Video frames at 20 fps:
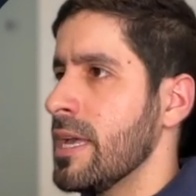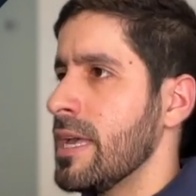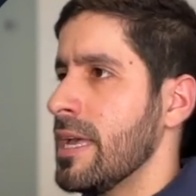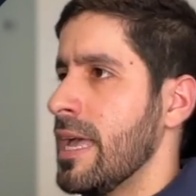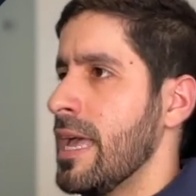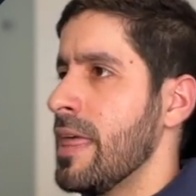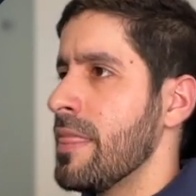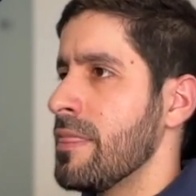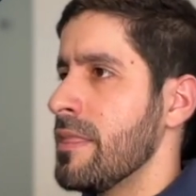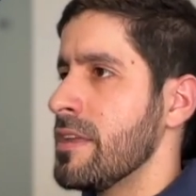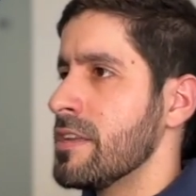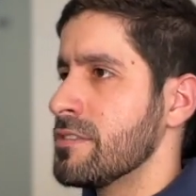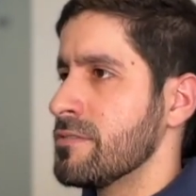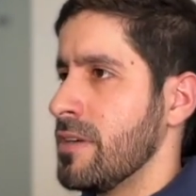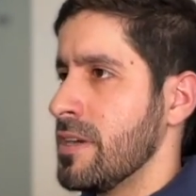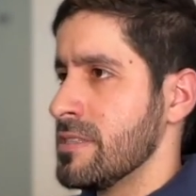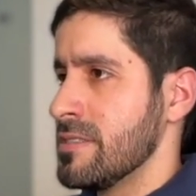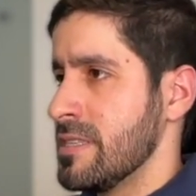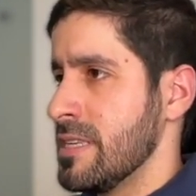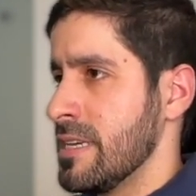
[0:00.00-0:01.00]
and then it
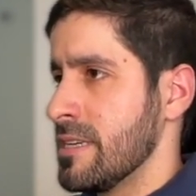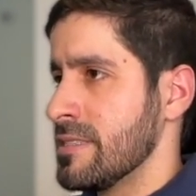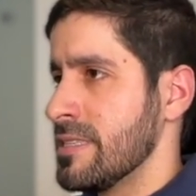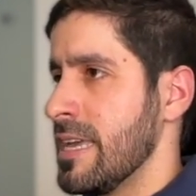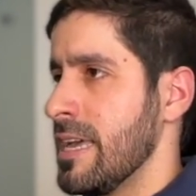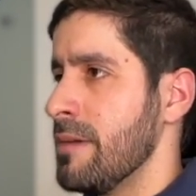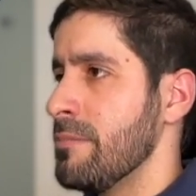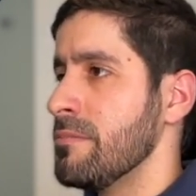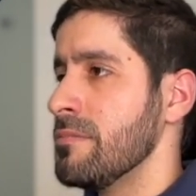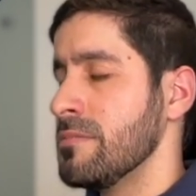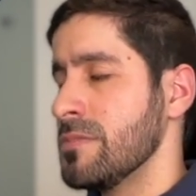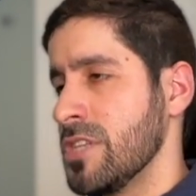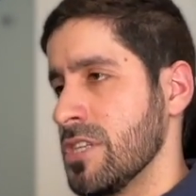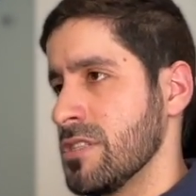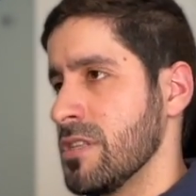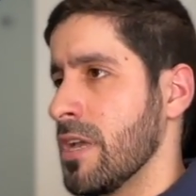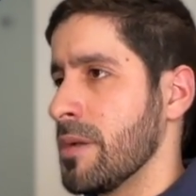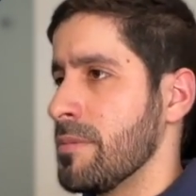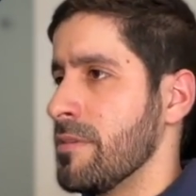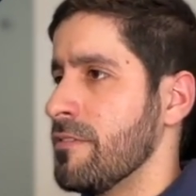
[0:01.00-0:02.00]
finds the exam just
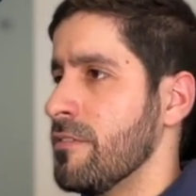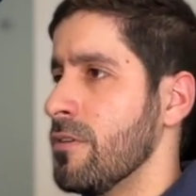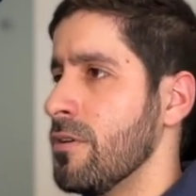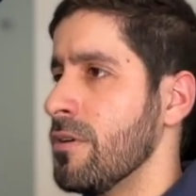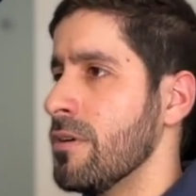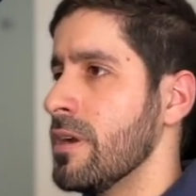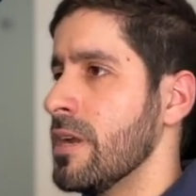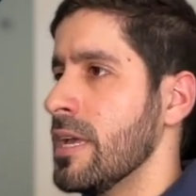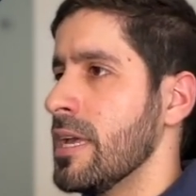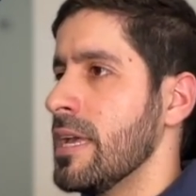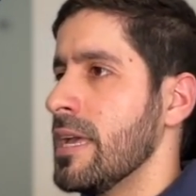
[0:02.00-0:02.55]
like before,